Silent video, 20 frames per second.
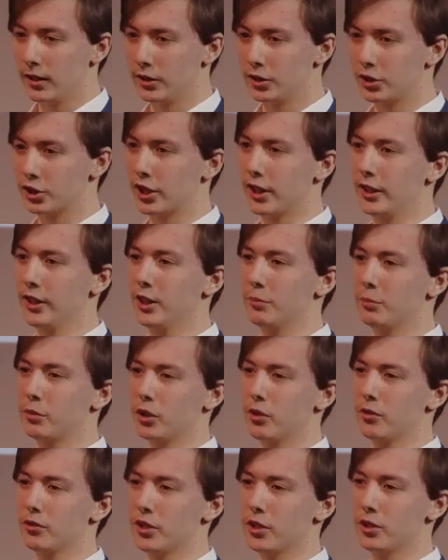the training
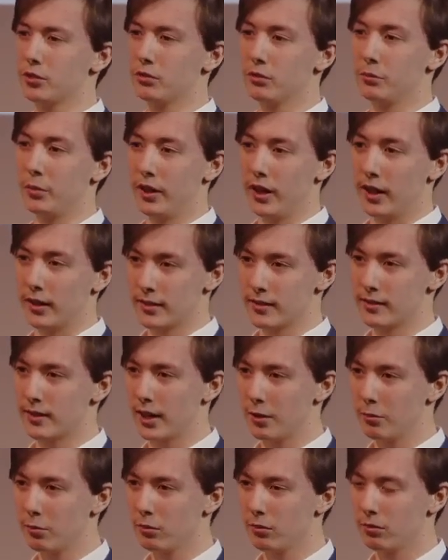process would be
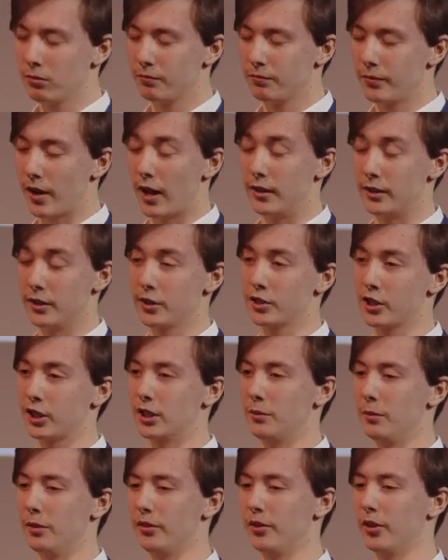unstable and
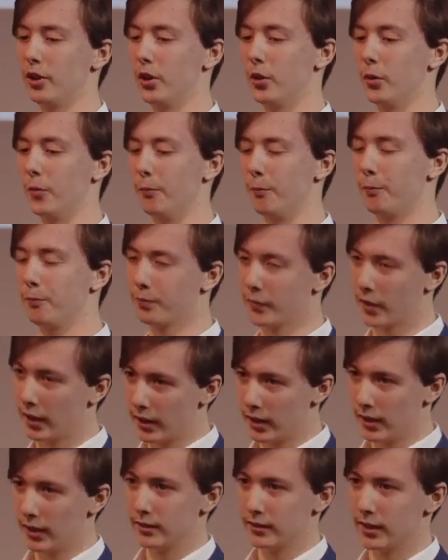incredibly slow.
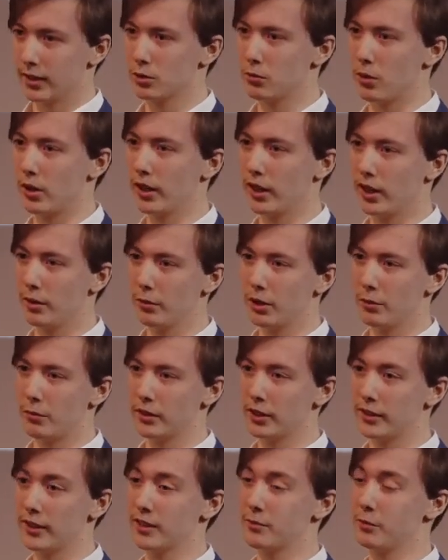That's why I
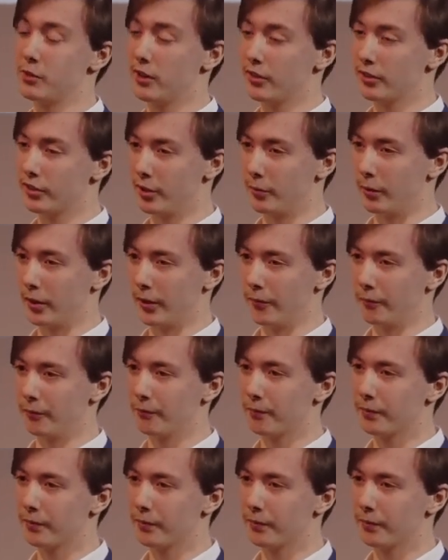implemented experience replay.